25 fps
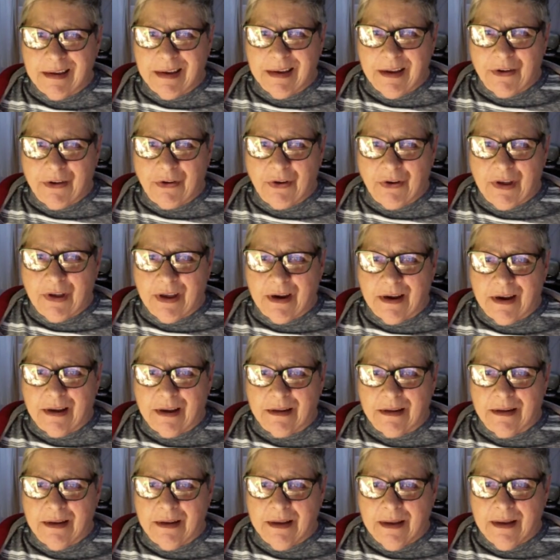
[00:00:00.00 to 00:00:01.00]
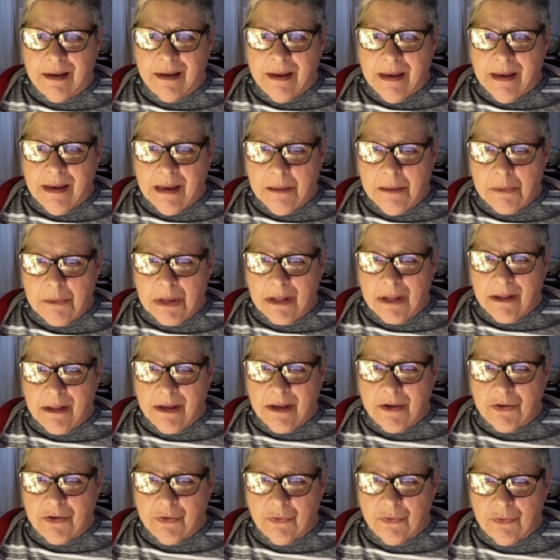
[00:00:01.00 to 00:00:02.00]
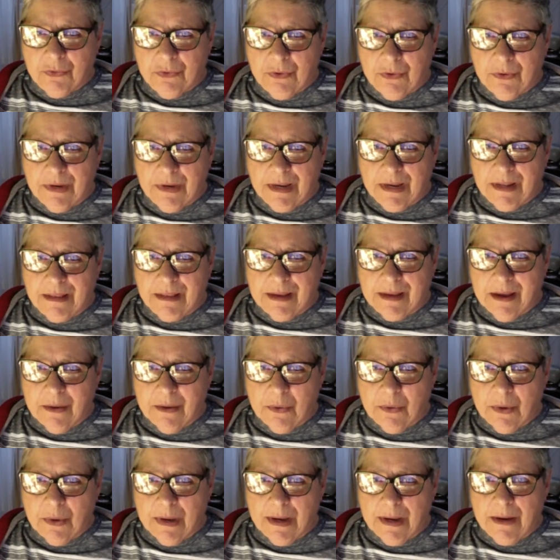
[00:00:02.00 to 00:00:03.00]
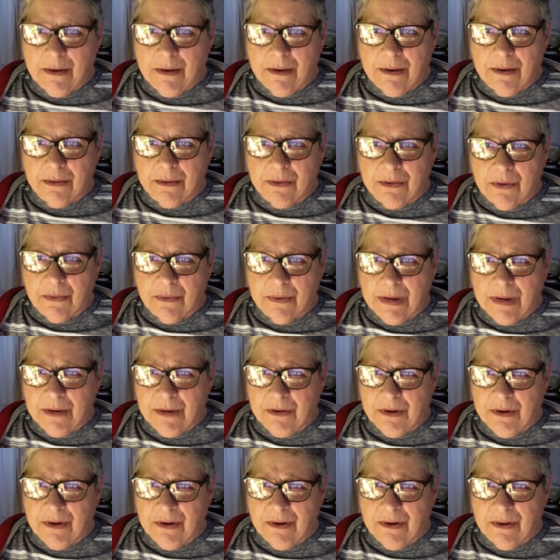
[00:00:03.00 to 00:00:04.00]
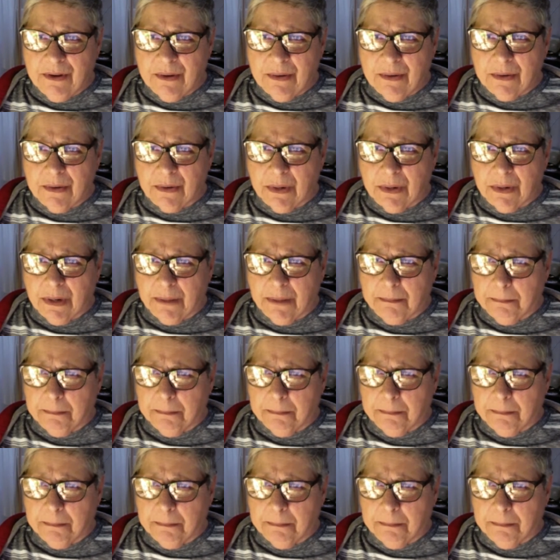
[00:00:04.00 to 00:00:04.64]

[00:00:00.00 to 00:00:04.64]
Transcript: Can you get on MLS doing it that way at all, Tony? Do you know, or?